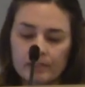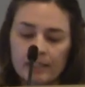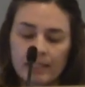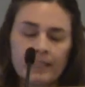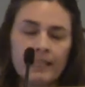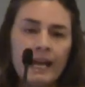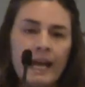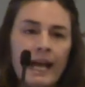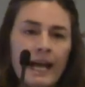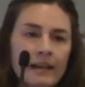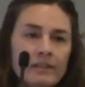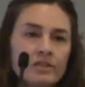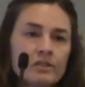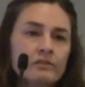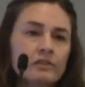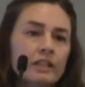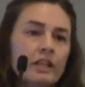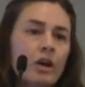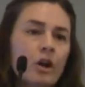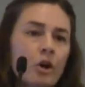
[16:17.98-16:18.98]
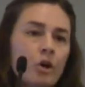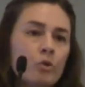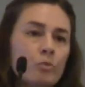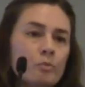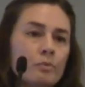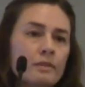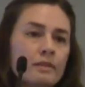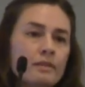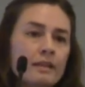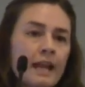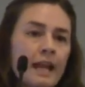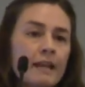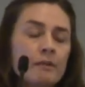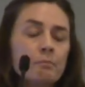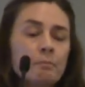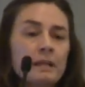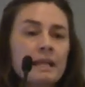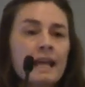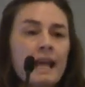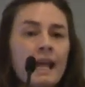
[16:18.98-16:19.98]
It actively hopes
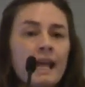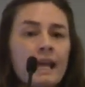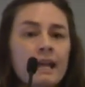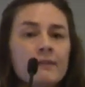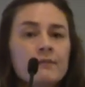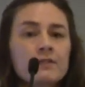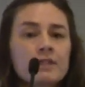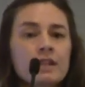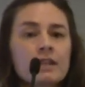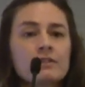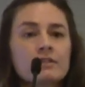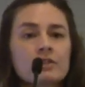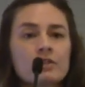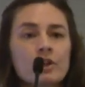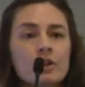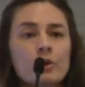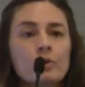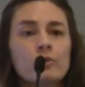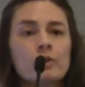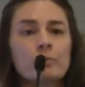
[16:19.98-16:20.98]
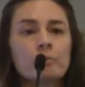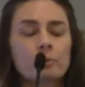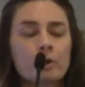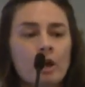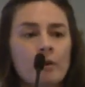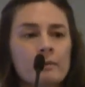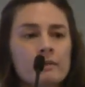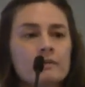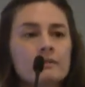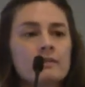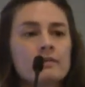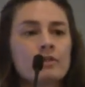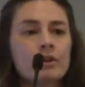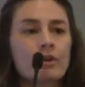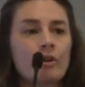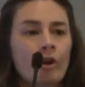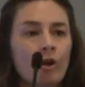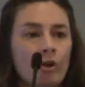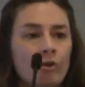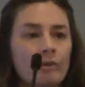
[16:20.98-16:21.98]
and behaves as though the promises
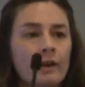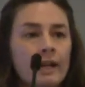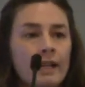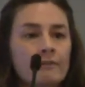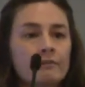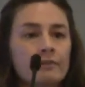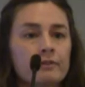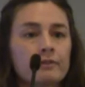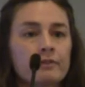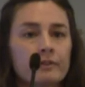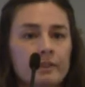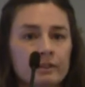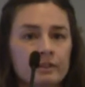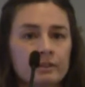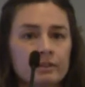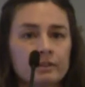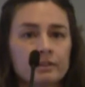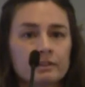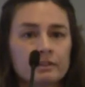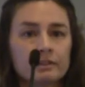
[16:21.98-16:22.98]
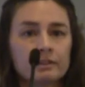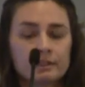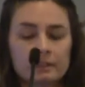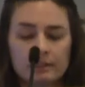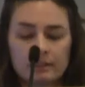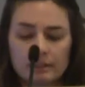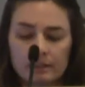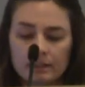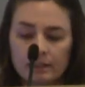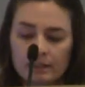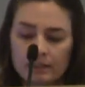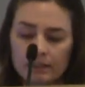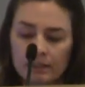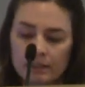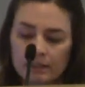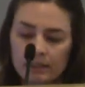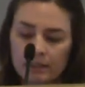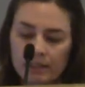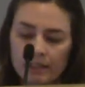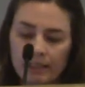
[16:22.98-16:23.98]
are already fulfilled.
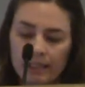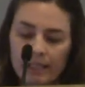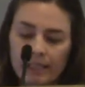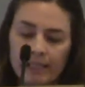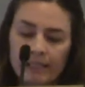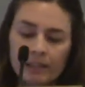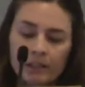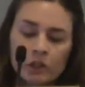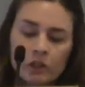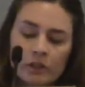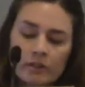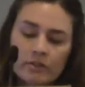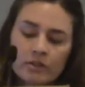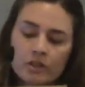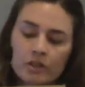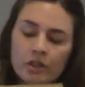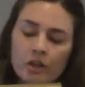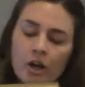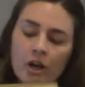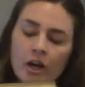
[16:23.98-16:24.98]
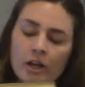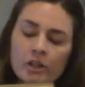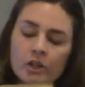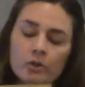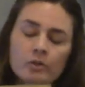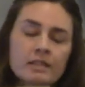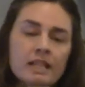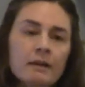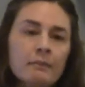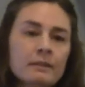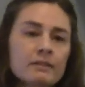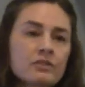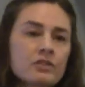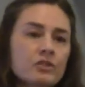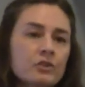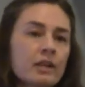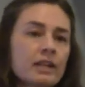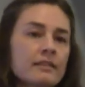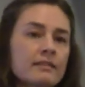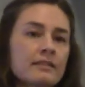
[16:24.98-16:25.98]
It looks to God, who
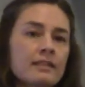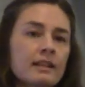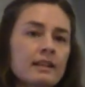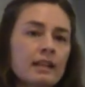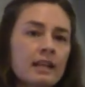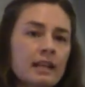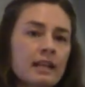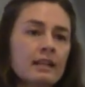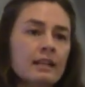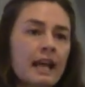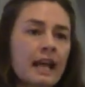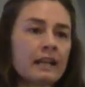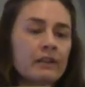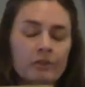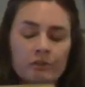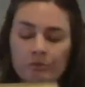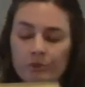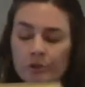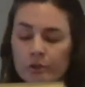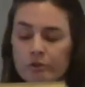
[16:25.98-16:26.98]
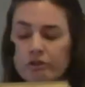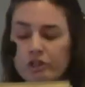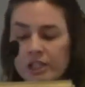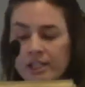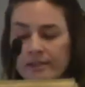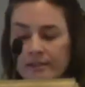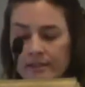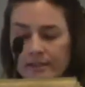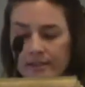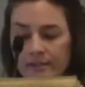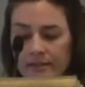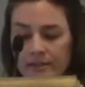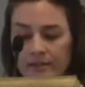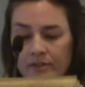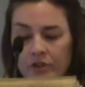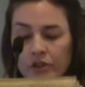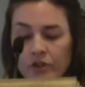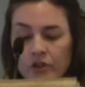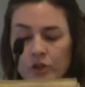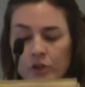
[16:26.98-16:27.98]
demonstrates that in and through Jesus,
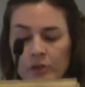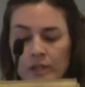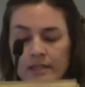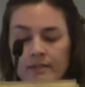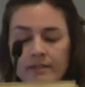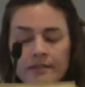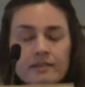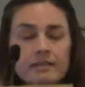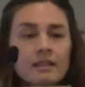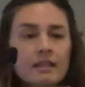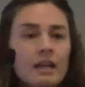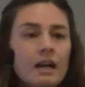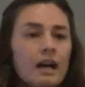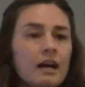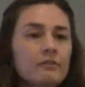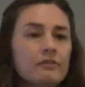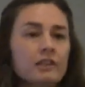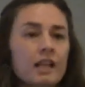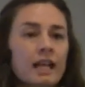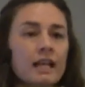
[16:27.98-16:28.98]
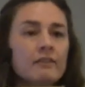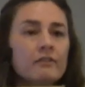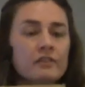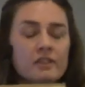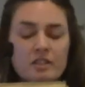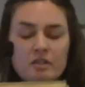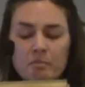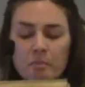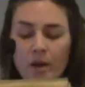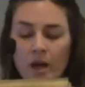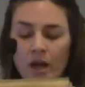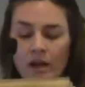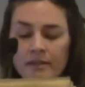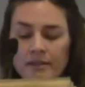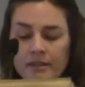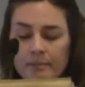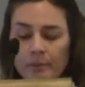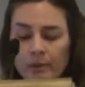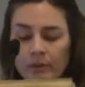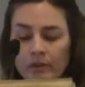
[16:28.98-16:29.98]
the newness of life is
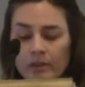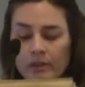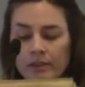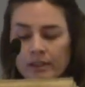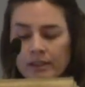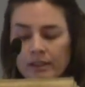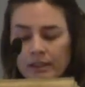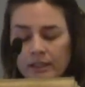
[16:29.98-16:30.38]
possible,